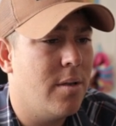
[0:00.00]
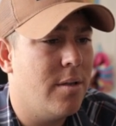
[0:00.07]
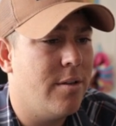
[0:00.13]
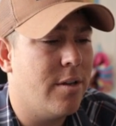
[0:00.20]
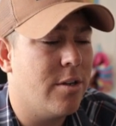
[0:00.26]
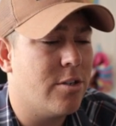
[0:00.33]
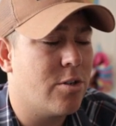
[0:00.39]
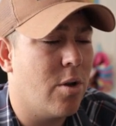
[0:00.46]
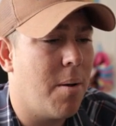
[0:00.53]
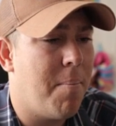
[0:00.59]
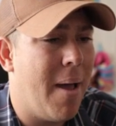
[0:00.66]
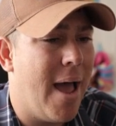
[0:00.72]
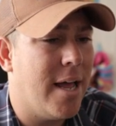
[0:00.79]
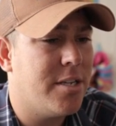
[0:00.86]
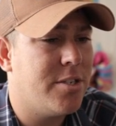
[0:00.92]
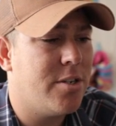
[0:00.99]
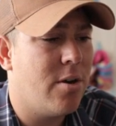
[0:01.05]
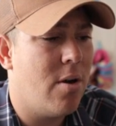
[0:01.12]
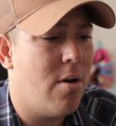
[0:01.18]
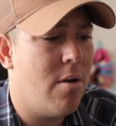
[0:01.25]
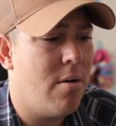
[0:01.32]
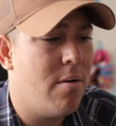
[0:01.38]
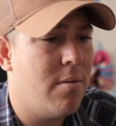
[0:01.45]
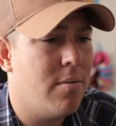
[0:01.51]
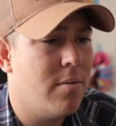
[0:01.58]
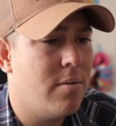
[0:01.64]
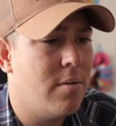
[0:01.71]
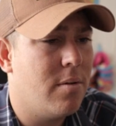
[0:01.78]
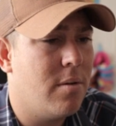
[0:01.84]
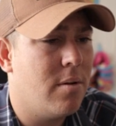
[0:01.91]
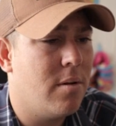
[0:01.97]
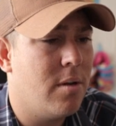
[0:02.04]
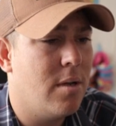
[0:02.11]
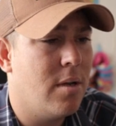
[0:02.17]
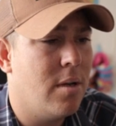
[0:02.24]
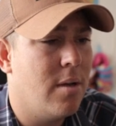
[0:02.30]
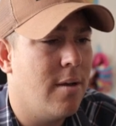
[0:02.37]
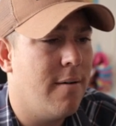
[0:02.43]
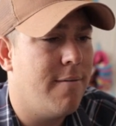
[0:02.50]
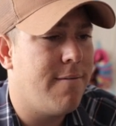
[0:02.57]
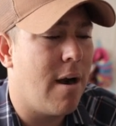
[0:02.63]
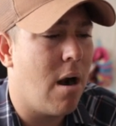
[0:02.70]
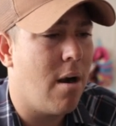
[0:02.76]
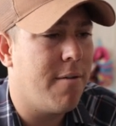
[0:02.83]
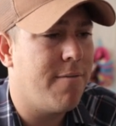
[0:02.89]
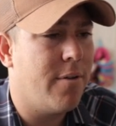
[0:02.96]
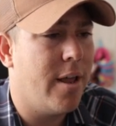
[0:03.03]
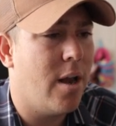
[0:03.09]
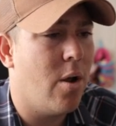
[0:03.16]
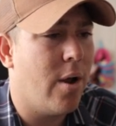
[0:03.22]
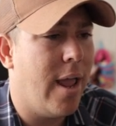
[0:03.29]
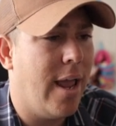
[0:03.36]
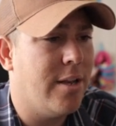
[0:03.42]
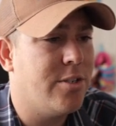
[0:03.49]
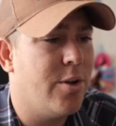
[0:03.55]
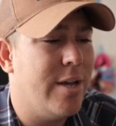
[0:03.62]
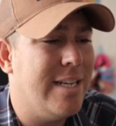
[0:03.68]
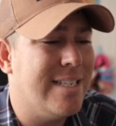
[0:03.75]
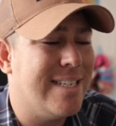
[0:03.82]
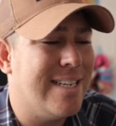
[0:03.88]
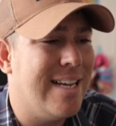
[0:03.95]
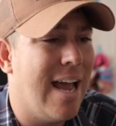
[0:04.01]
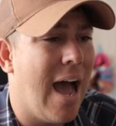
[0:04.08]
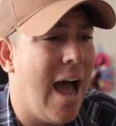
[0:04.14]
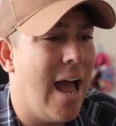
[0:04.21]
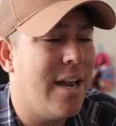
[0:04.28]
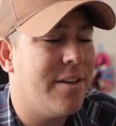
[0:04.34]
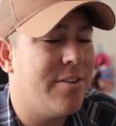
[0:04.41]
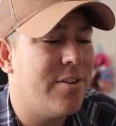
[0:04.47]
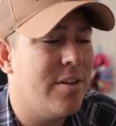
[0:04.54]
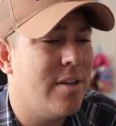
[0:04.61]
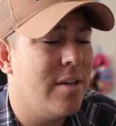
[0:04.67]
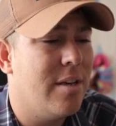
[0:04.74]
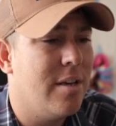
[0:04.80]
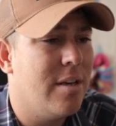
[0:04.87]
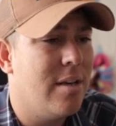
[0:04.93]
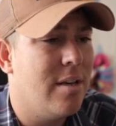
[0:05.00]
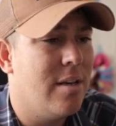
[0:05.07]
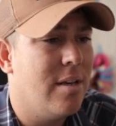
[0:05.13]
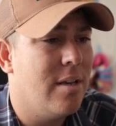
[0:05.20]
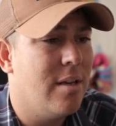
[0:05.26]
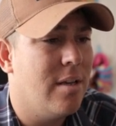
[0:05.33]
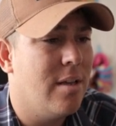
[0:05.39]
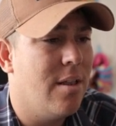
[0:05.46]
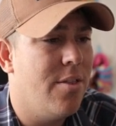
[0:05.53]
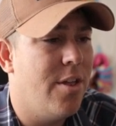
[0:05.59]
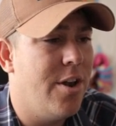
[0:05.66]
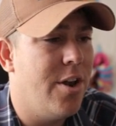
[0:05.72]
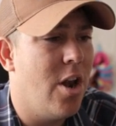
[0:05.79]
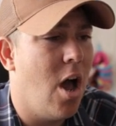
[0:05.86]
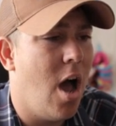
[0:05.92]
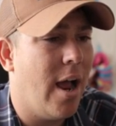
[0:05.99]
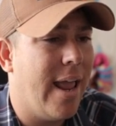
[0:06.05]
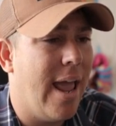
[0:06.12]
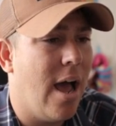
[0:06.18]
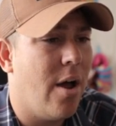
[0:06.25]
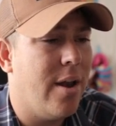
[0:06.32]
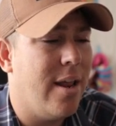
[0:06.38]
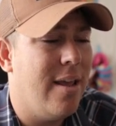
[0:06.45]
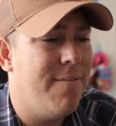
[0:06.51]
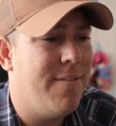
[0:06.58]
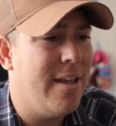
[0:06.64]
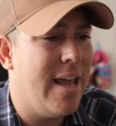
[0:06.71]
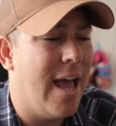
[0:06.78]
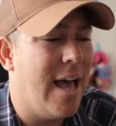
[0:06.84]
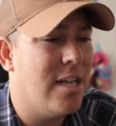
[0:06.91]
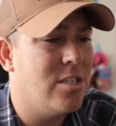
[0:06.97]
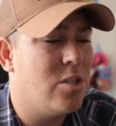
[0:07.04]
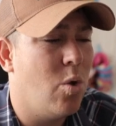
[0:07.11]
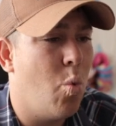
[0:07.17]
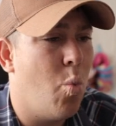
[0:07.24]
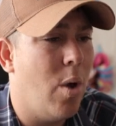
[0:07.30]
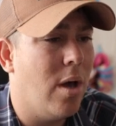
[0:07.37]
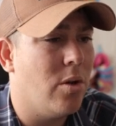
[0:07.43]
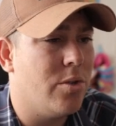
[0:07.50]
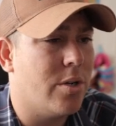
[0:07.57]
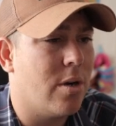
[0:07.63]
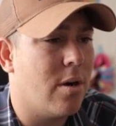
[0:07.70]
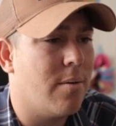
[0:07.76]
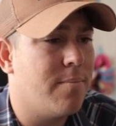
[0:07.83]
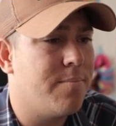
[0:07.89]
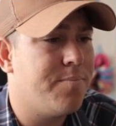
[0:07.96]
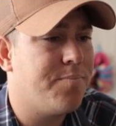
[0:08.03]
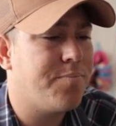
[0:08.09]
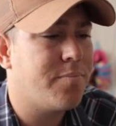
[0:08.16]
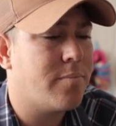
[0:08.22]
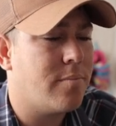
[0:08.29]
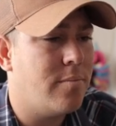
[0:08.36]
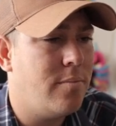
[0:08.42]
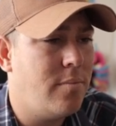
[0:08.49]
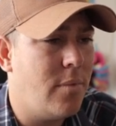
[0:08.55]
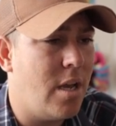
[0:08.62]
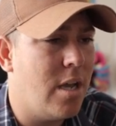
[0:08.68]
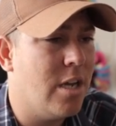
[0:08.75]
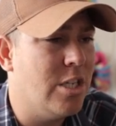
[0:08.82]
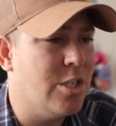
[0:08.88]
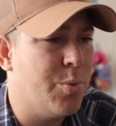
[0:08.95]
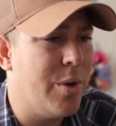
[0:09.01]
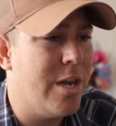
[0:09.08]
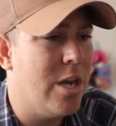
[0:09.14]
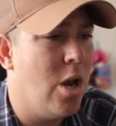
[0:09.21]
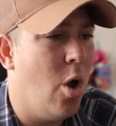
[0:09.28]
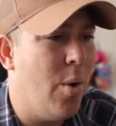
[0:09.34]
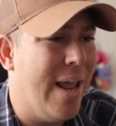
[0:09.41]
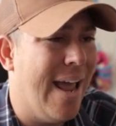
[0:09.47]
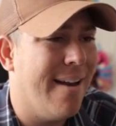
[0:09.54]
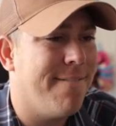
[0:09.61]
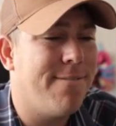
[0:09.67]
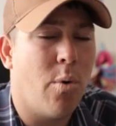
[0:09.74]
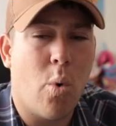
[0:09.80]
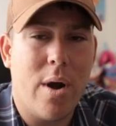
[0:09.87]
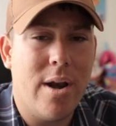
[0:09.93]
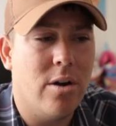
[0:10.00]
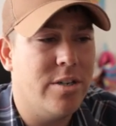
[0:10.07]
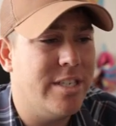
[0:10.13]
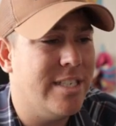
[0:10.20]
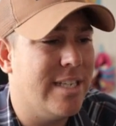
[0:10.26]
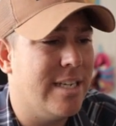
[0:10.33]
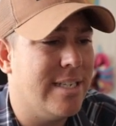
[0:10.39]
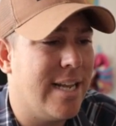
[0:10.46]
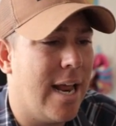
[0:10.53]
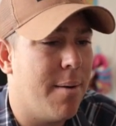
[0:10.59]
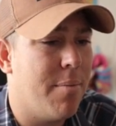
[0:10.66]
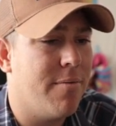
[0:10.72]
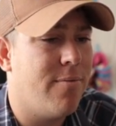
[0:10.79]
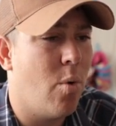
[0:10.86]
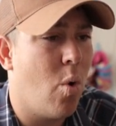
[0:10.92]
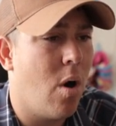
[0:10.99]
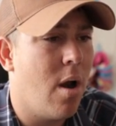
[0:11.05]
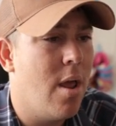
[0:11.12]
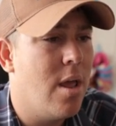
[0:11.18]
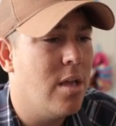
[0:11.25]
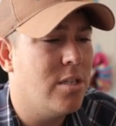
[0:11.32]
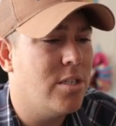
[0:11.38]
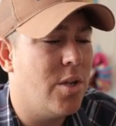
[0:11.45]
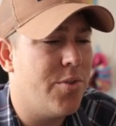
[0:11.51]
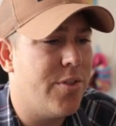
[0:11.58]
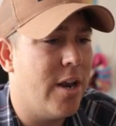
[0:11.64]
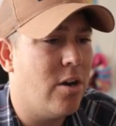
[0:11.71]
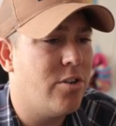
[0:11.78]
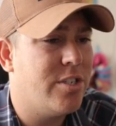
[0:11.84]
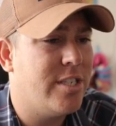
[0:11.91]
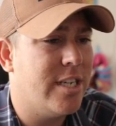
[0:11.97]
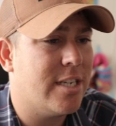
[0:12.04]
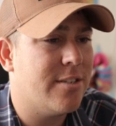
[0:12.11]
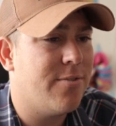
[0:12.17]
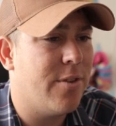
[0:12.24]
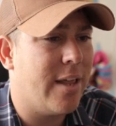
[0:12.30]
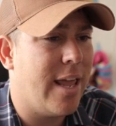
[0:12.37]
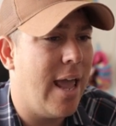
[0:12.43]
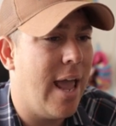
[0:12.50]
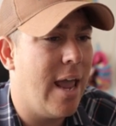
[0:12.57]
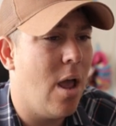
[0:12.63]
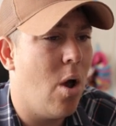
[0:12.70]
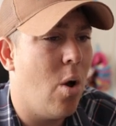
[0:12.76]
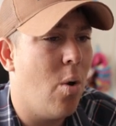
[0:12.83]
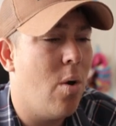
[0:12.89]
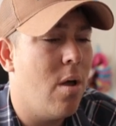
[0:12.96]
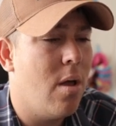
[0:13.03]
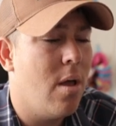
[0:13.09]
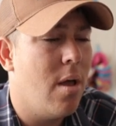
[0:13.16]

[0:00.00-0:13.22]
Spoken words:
Is he just going to pass turn? Fiery Flint. Okay, so he's got the knockout if he has the welder. Because we know he had 4 energies in his hand before, so there's 6 for the KO.